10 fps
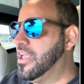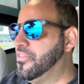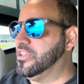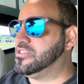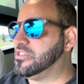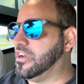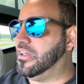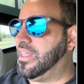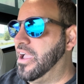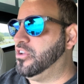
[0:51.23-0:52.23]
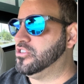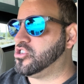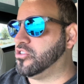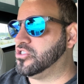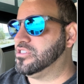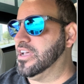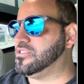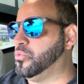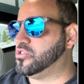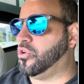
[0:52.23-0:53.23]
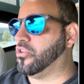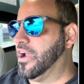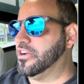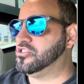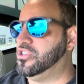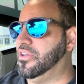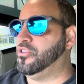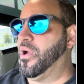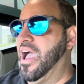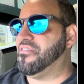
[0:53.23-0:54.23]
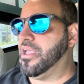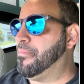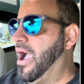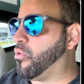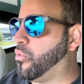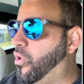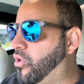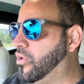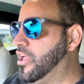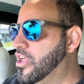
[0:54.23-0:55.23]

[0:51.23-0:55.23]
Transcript: This is going to allow you to charge your Tesla with solar energy if you have a Powerwall.